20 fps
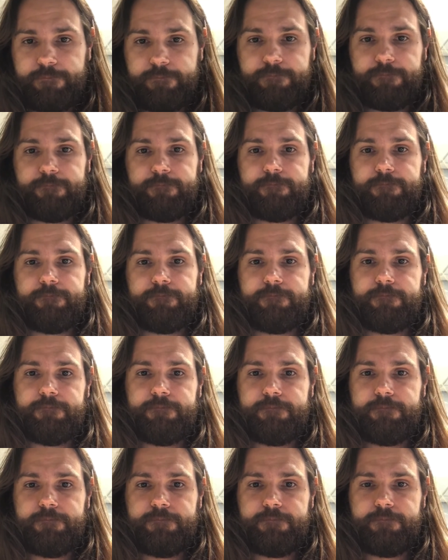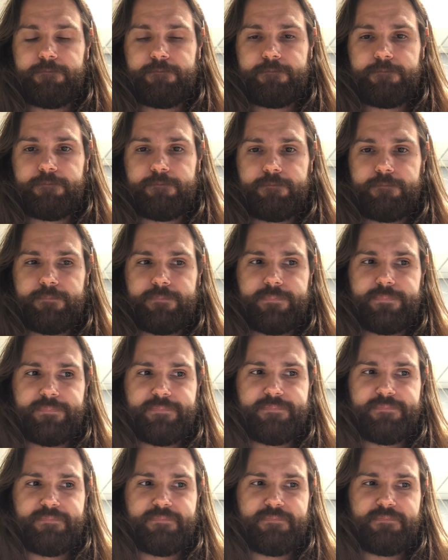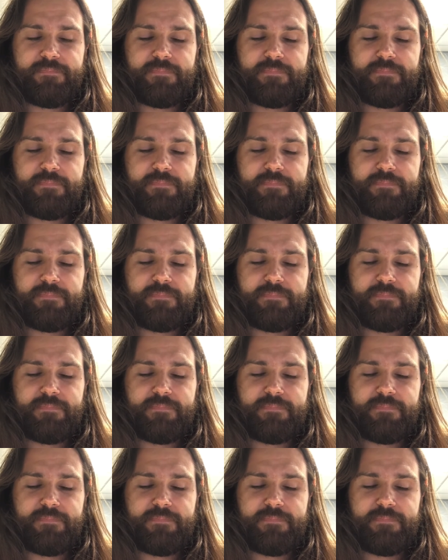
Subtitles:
No one is speaking in this clip.